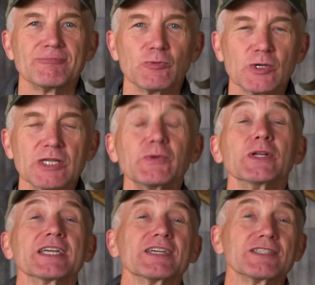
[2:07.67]
really,
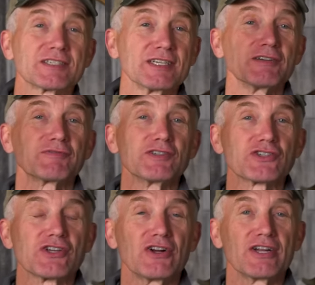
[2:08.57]
really good stuff to
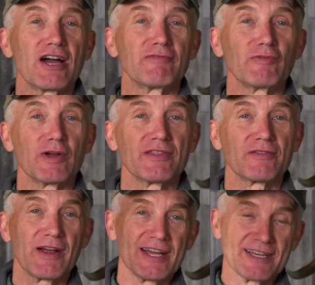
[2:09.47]
start off with,
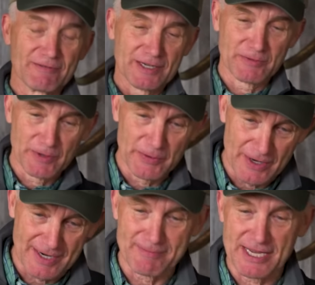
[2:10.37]
right? We, we
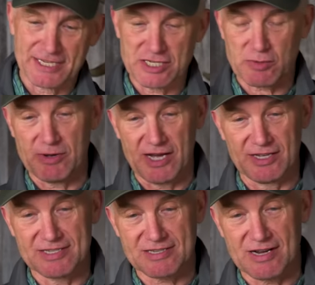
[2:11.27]
want to make you
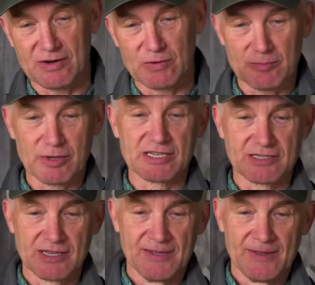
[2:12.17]
smile to start with
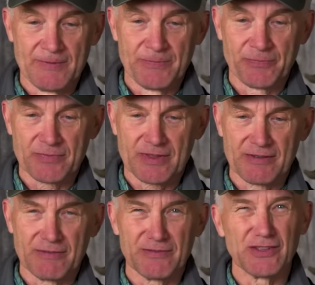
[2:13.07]
because
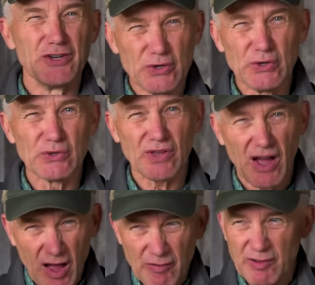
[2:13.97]
the news
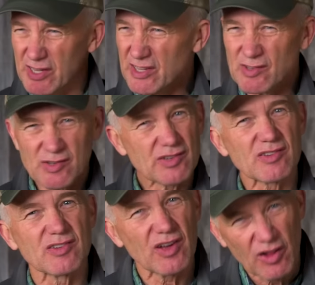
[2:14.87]
often gets just
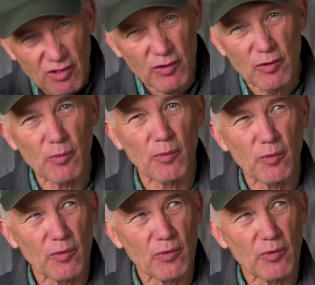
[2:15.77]
a little,